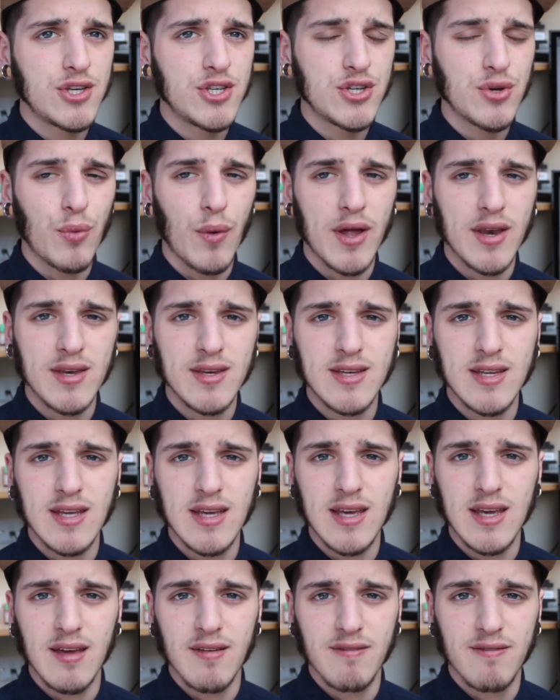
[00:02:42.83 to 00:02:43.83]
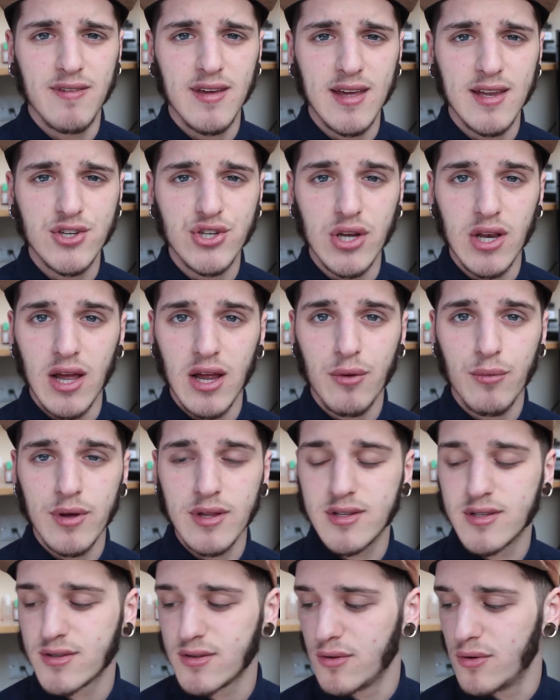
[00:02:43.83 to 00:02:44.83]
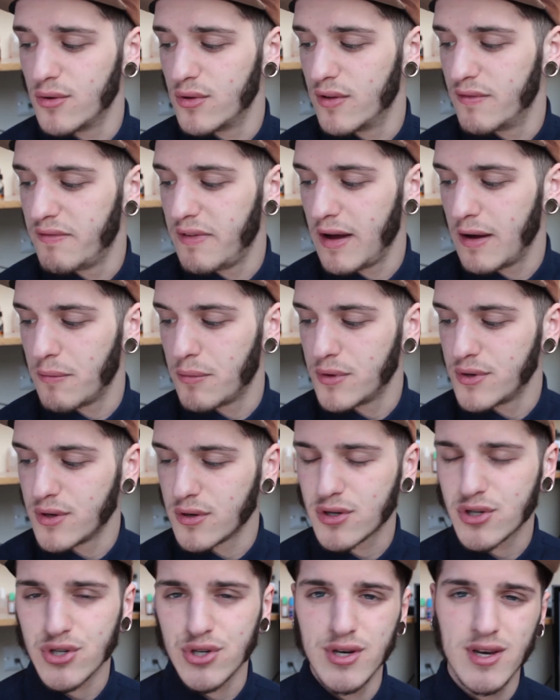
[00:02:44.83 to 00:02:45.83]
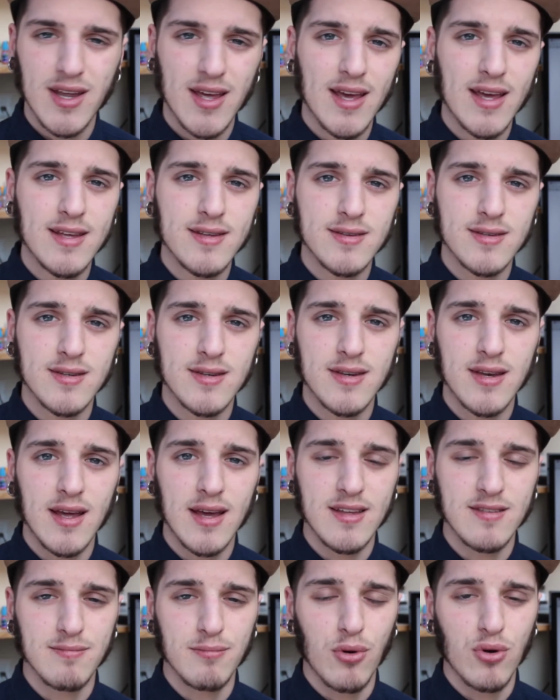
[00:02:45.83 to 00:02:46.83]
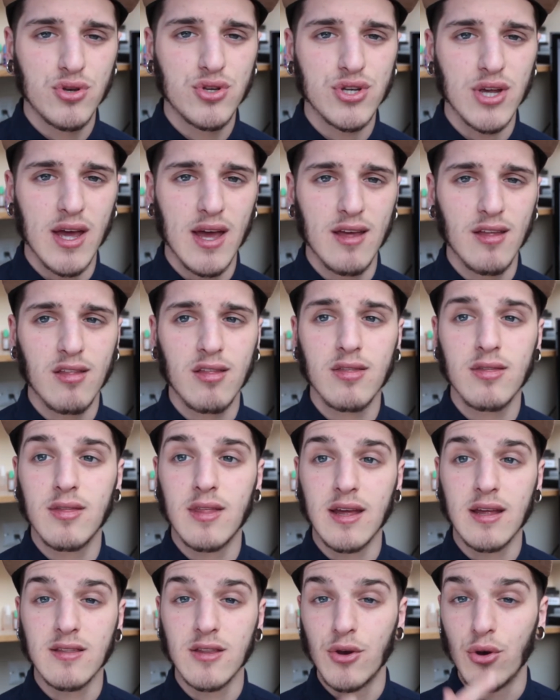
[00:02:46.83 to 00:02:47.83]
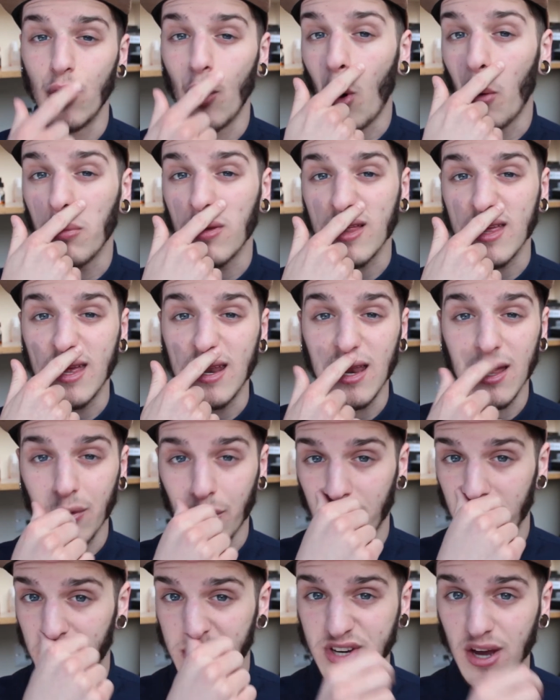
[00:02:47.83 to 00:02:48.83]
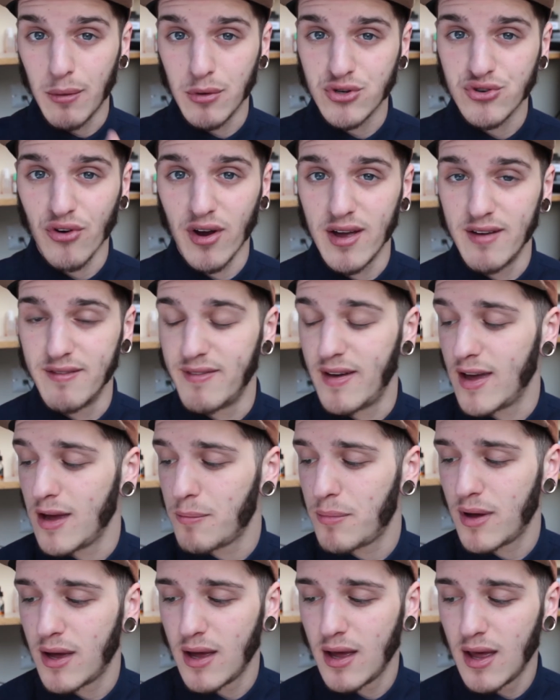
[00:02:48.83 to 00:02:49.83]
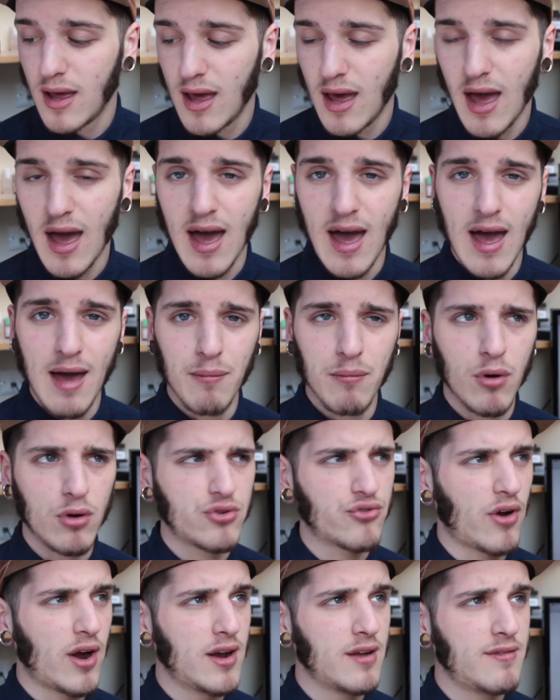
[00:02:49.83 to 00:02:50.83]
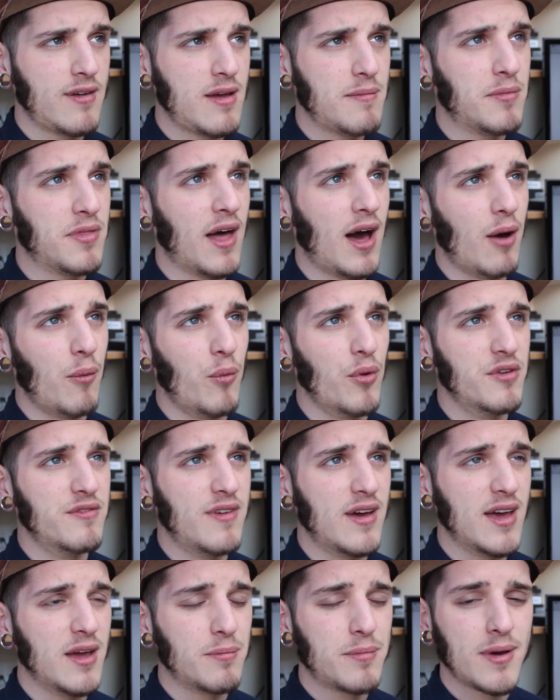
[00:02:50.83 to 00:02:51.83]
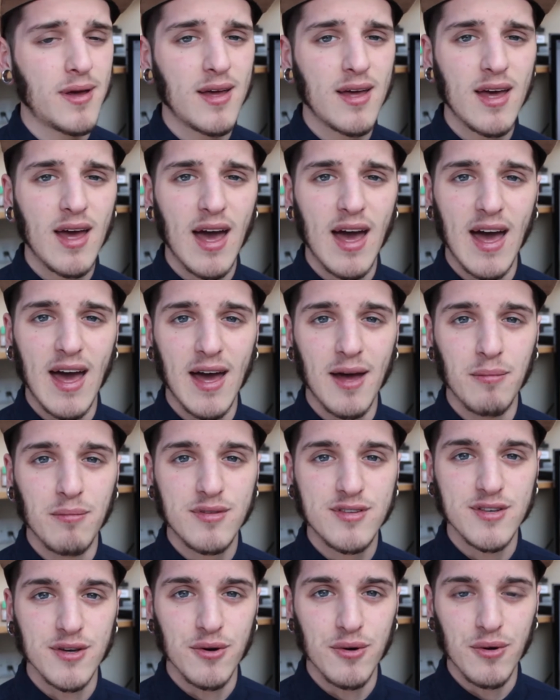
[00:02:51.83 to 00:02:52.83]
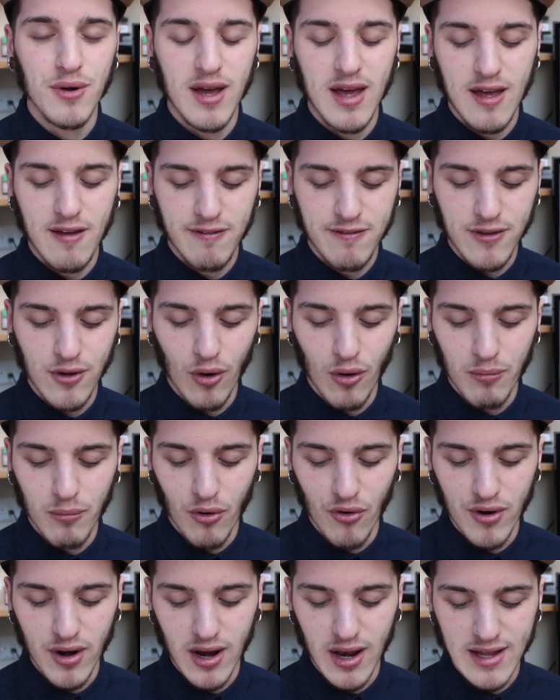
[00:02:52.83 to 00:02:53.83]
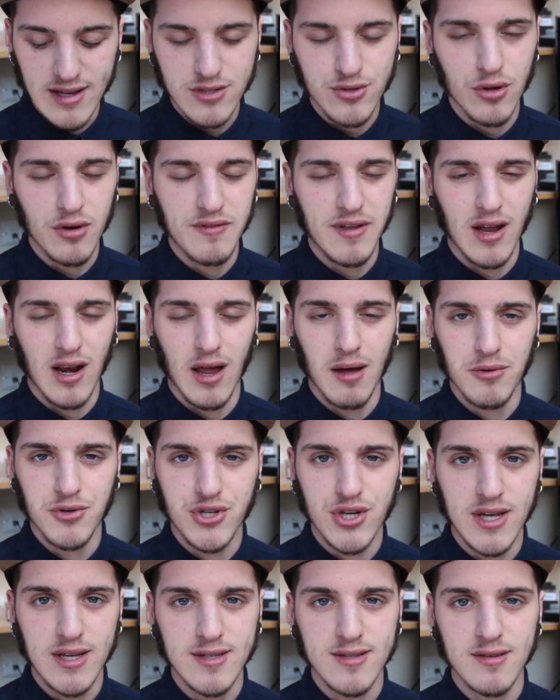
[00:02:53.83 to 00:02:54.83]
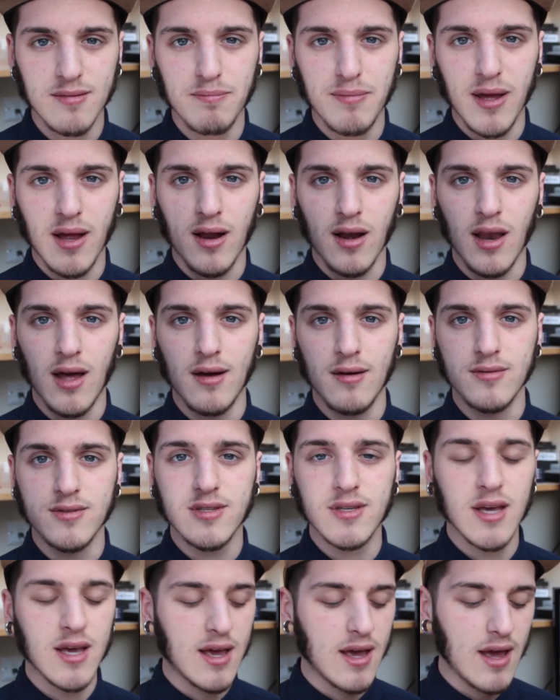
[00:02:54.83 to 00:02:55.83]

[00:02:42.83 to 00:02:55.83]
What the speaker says: 20 VG liquids, so the vapor production isn't as much as like the normal e-liquid which I would try to vape. That I would vape. So if you're more into like sort of your cloud chase and big clouds,